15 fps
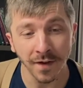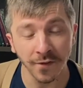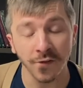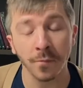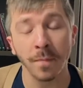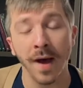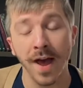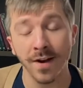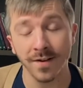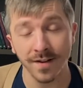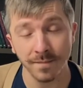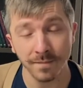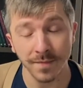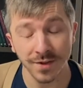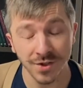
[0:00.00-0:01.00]

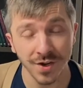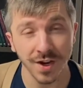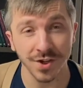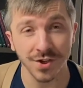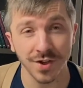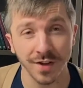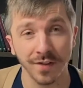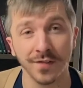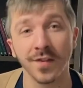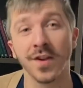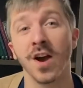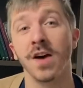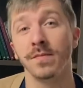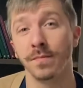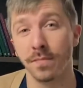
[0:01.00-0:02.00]
aspiring magicians to
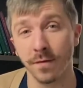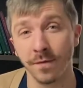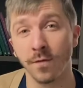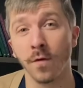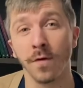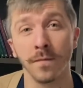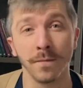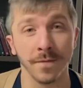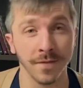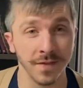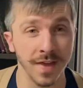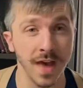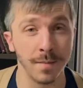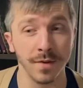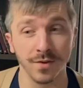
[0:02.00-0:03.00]
come and perform for
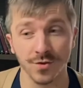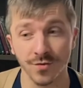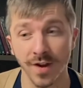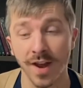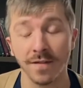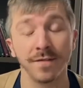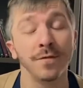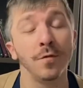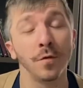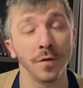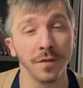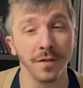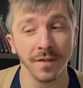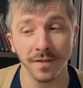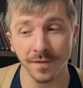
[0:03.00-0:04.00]
them and try and
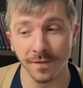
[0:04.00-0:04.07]
fool